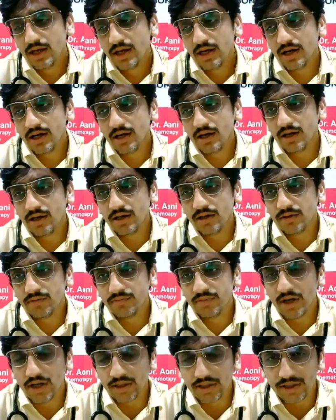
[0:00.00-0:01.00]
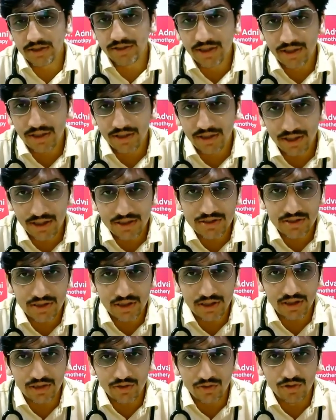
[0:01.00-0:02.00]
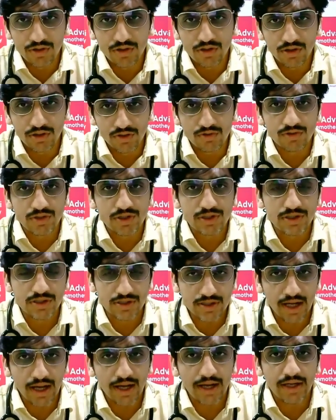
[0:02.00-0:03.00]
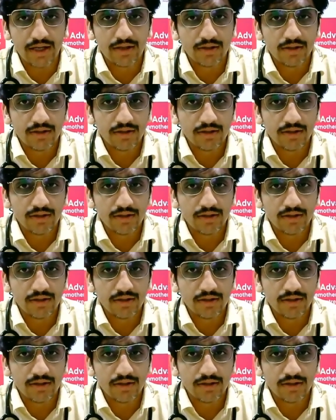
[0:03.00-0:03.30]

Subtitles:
Other thing is a good nutritious diet.